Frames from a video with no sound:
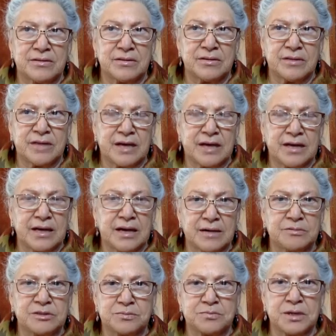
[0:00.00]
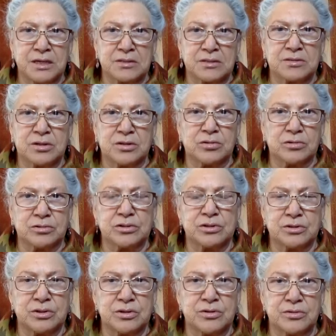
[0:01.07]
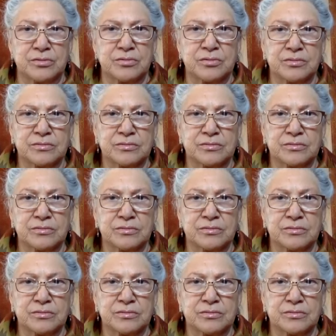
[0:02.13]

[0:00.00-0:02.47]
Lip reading: that I was being told to do.